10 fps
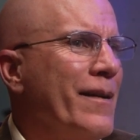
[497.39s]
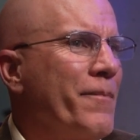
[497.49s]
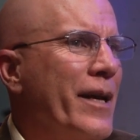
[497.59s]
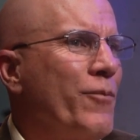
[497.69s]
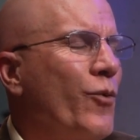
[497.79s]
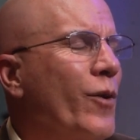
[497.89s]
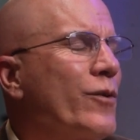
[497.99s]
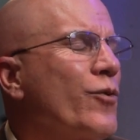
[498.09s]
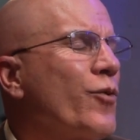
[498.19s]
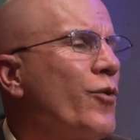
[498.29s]
people
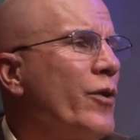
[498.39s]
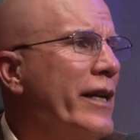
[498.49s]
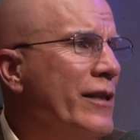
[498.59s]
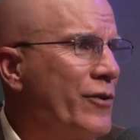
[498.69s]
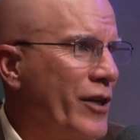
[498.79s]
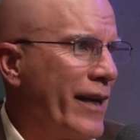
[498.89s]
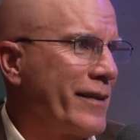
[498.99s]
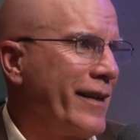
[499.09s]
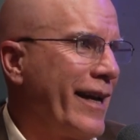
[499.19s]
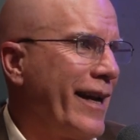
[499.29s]
would cringe at
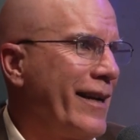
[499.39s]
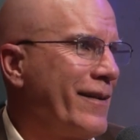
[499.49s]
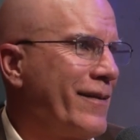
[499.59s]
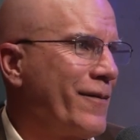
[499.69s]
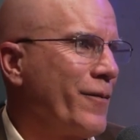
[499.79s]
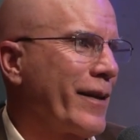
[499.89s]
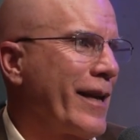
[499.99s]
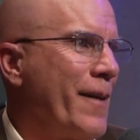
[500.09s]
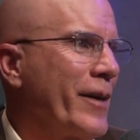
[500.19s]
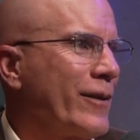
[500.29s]
today with
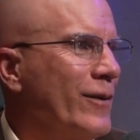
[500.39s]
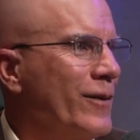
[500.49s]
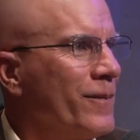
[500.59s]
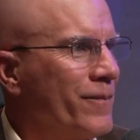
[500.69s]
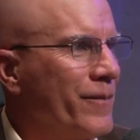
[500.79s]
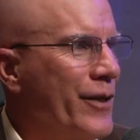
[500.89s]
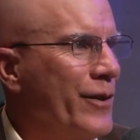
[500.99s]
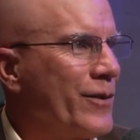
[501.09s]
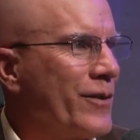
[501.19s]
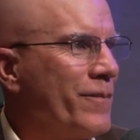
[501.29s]
chemical
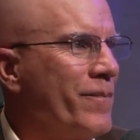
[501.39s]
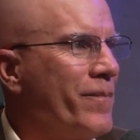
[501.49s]
use.